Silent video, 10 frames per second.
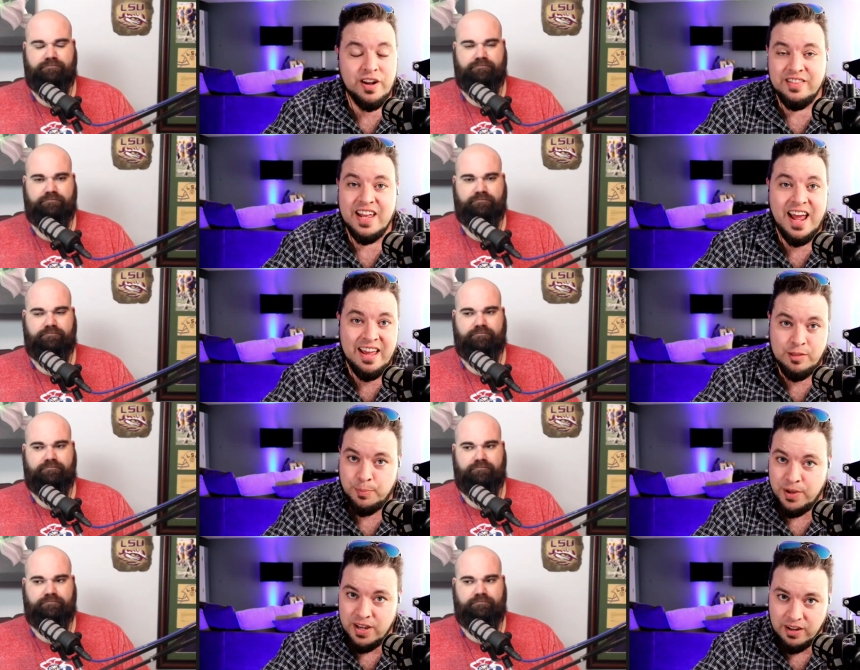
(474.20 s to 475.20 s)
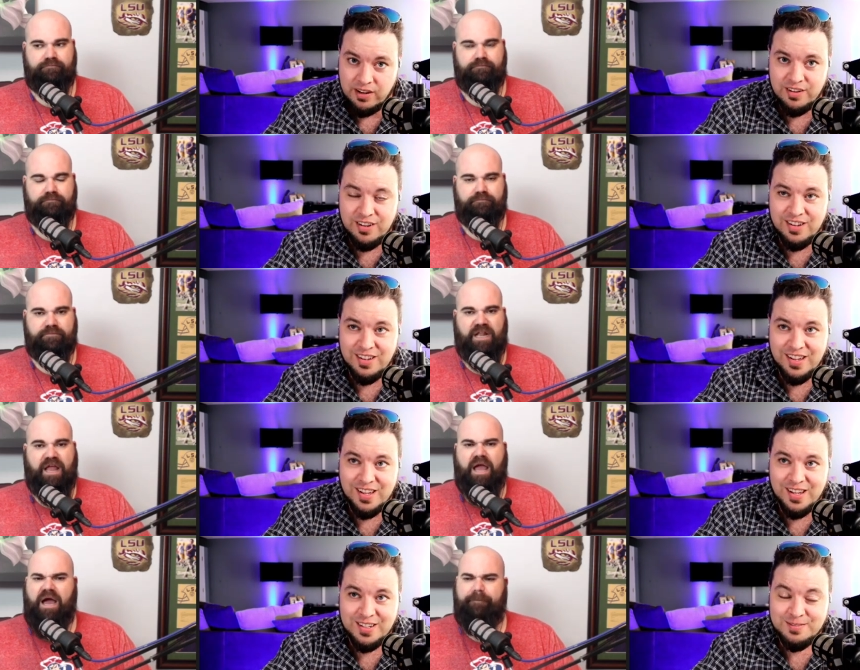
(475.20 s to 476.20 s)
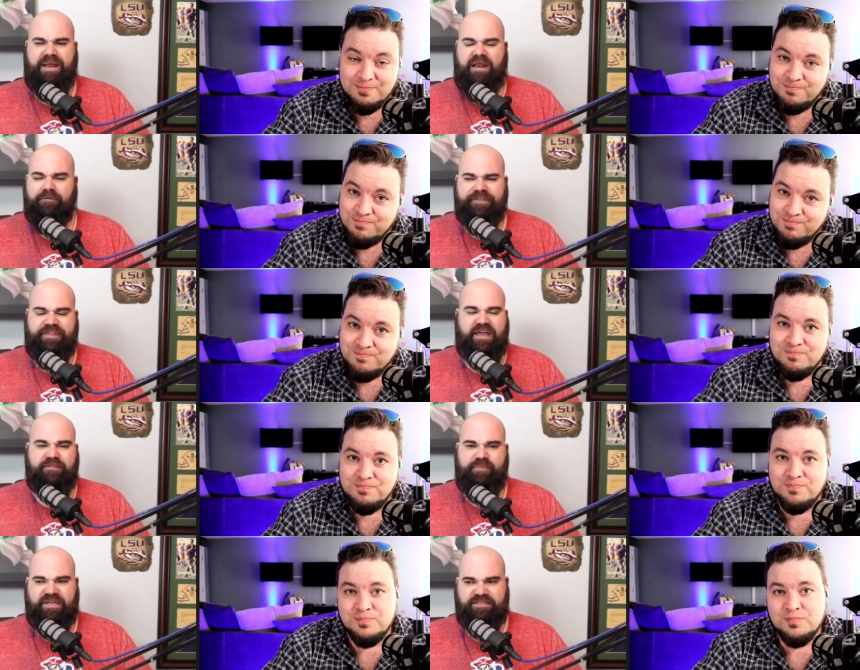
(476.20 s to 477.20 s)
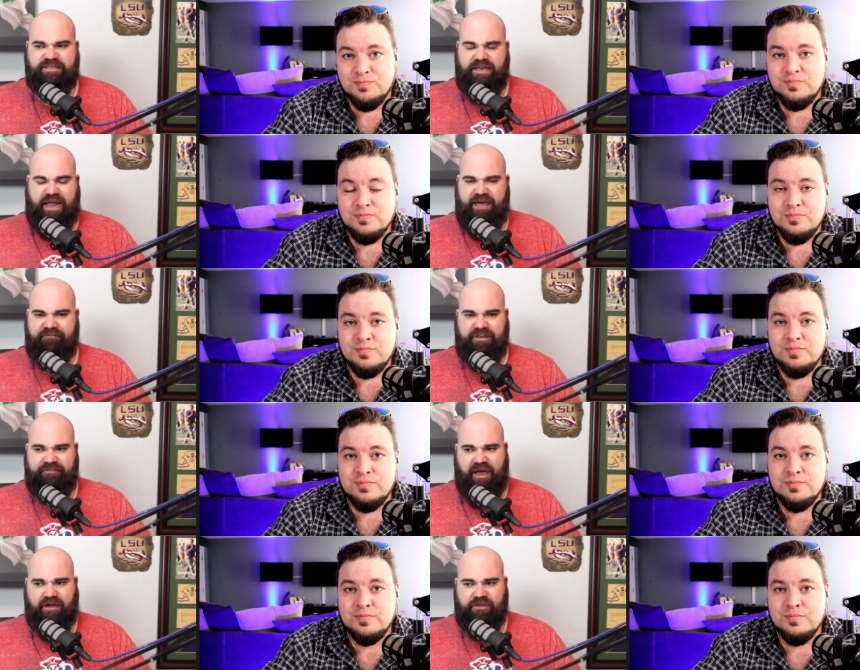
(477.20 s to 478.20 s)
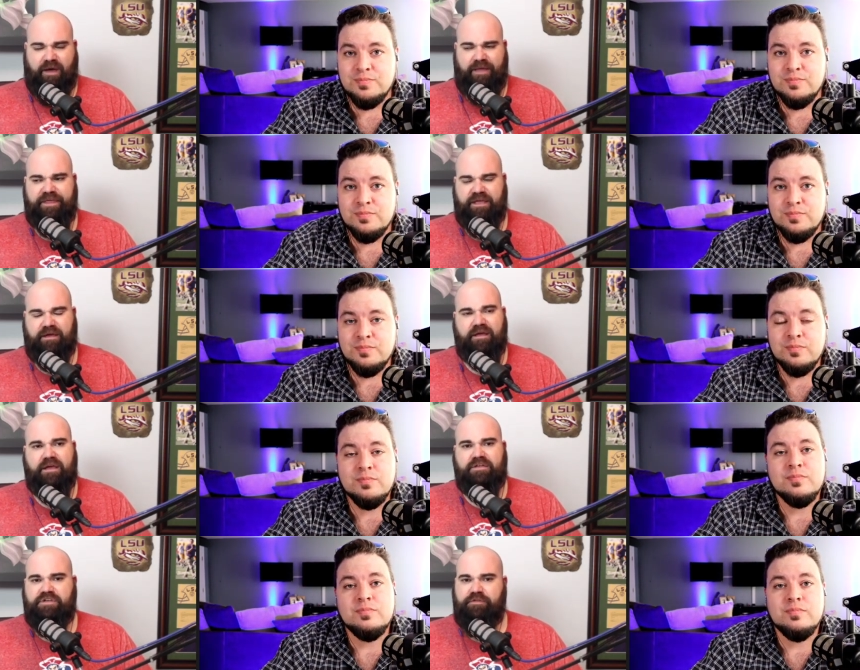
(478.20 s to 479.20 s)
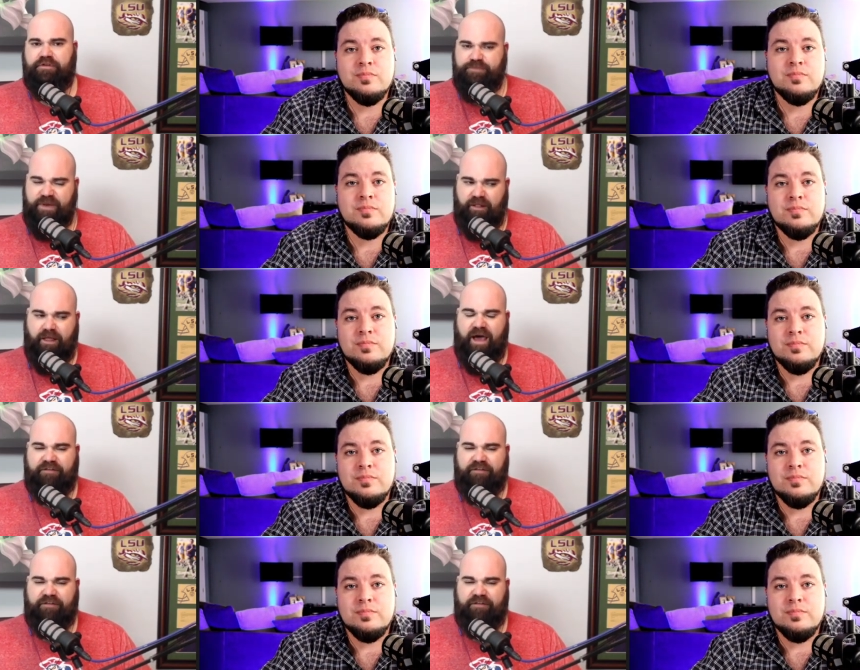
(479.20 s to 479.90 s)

Speaker 1: that eighth pick.
Speaker 2: Uh, but I don't think the eighth pick is going to have any value. I think so. There's been a lot